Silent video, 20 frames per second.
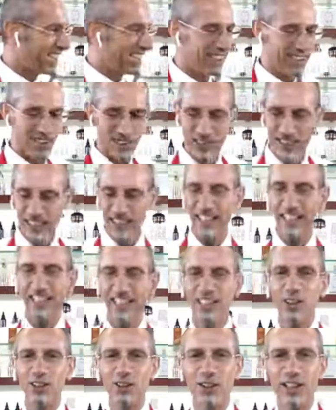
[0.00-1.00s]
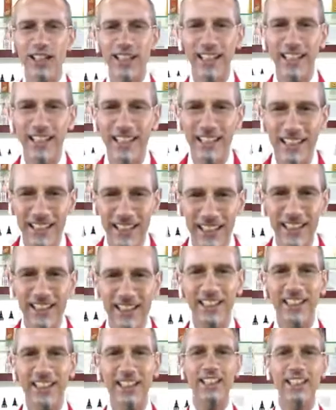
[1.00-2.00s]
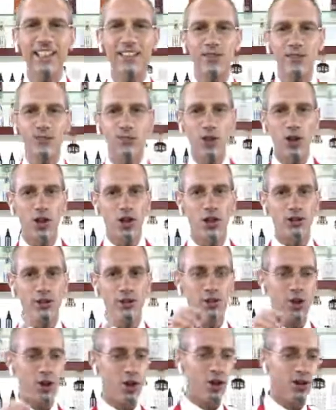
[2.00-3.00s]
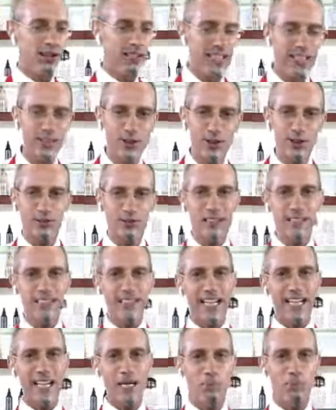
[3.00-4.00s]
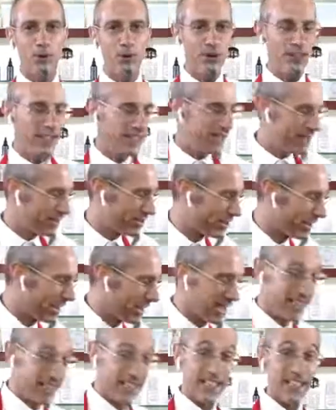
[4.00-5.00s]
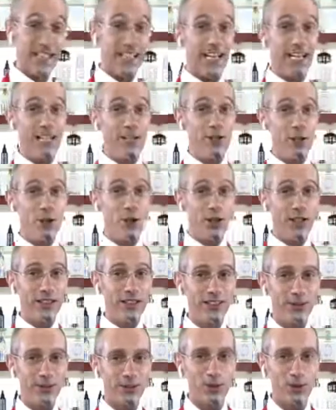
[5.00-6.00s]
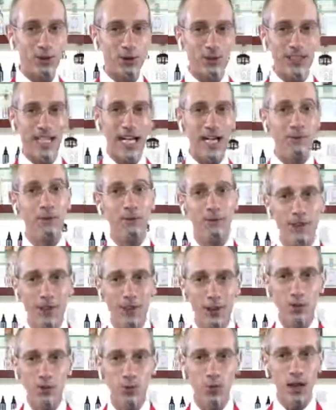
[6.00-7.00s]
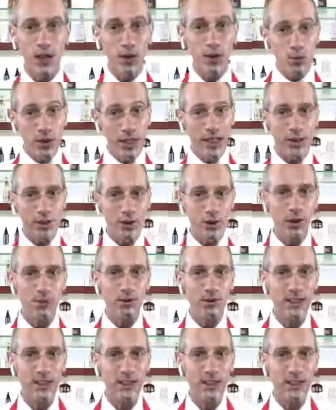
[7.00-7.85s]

Okay. Here is what. So let's recap on this. I knew this was coming because when we are talking about